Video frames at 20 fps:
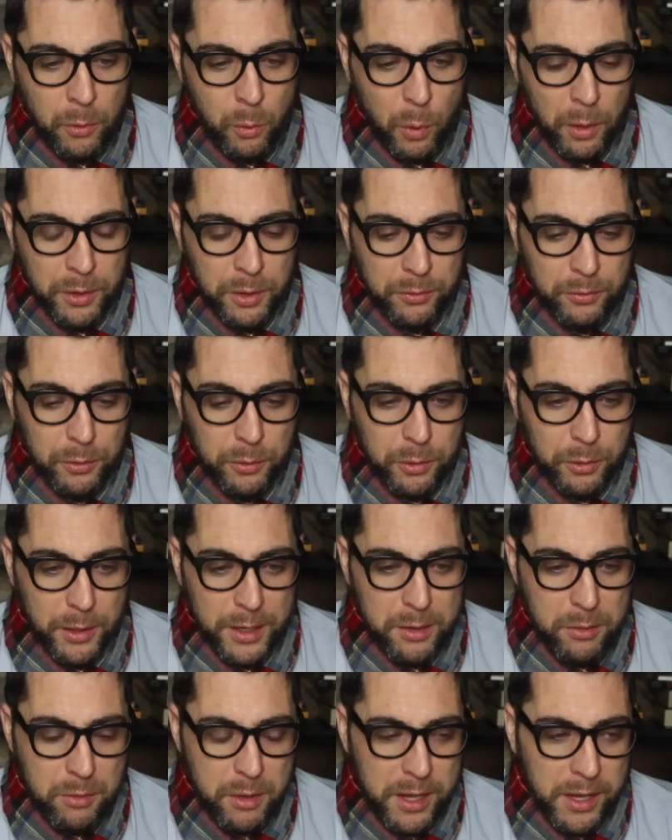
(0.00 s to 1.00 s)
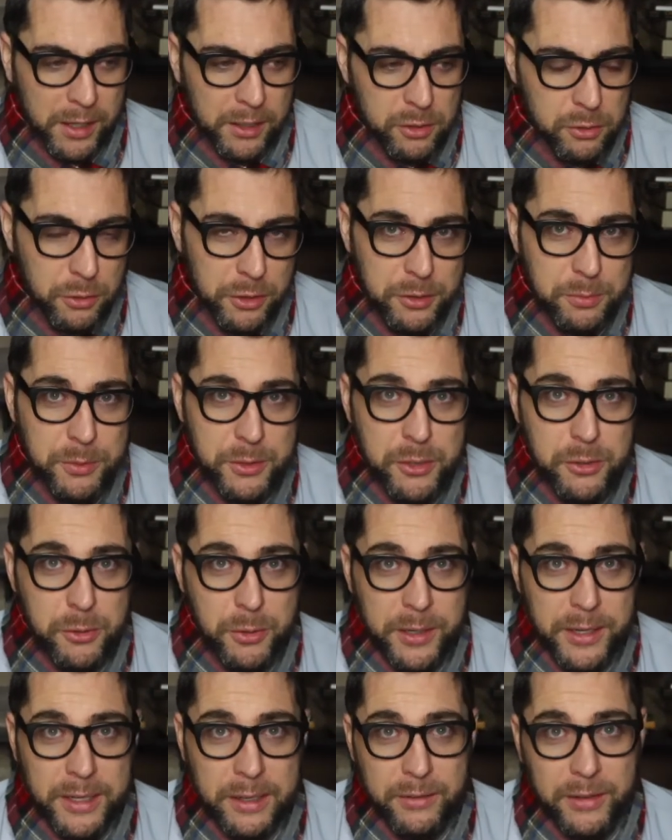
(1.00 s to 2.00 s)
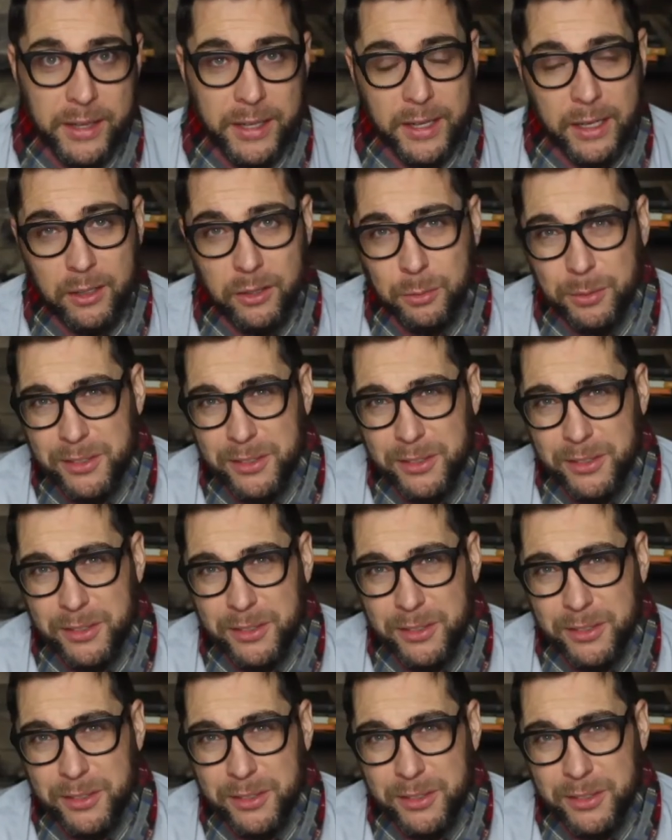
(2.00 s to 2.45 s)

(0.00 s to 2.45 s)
wonderful, great things, Christmas tree and everything else.